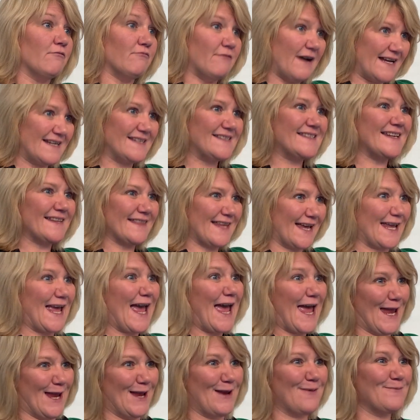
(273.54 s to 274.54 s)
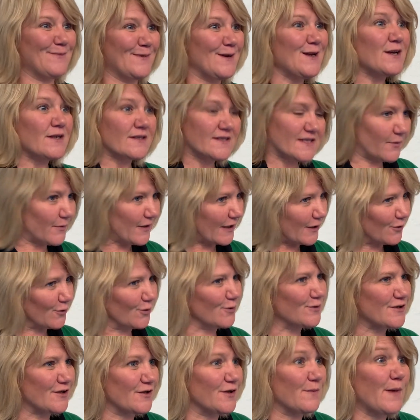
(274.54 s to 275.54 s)
raising their game so we can
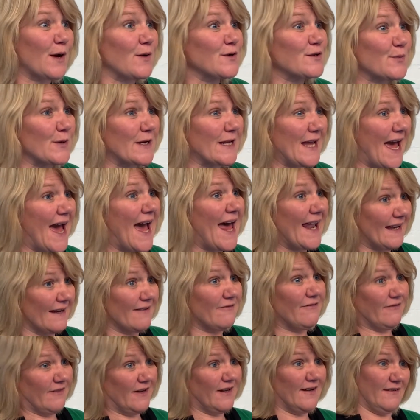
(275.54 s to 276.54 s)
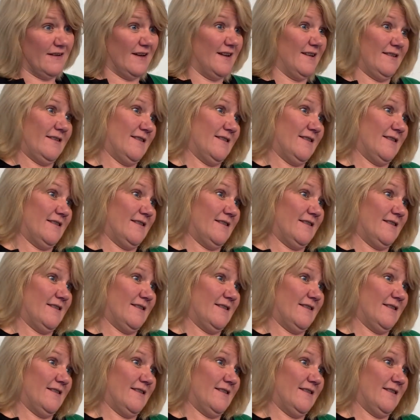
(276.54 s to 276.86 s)
all do the most we can in